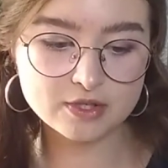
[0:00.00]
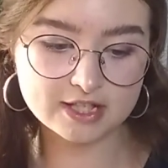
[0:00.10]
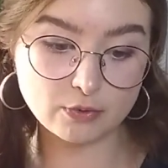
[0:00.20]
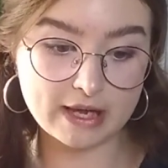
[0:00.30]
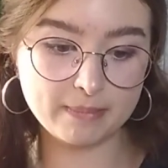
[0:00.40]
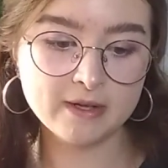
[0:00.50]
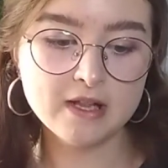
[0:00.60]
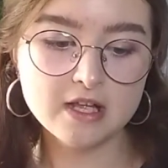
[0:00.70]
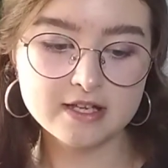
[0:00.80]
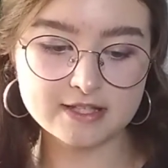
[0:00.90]
So yeah,
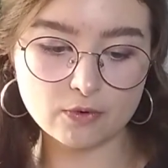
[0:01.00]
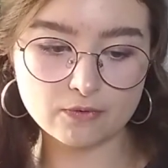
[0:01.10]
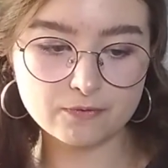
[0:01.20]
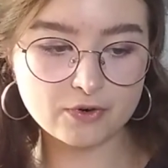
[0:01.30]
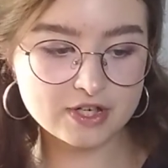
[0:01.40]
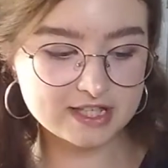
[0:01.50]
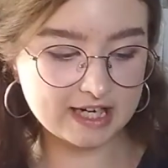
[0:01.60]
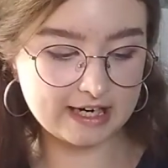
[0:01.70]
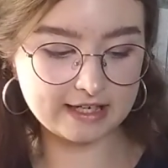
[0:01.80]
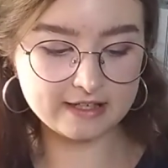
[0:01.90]
so 1st
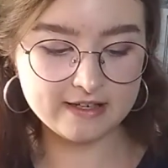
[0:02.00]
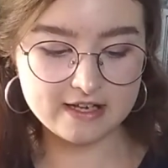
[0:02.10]
card